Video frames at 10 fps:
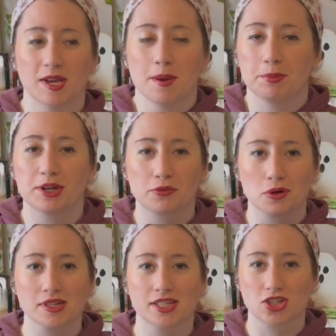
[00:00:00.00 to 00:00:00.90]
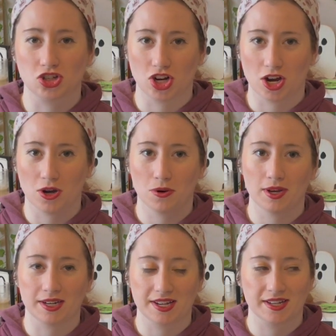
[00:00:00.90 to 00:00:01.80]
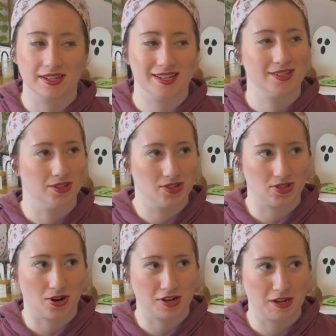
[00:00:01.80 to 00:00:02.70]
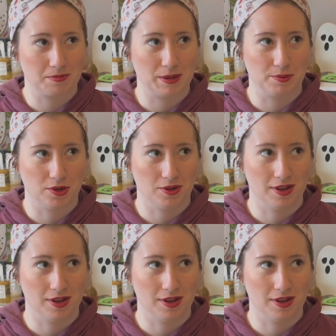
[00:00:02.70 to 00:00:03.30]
But of course it's Joe, and he starts stalking people,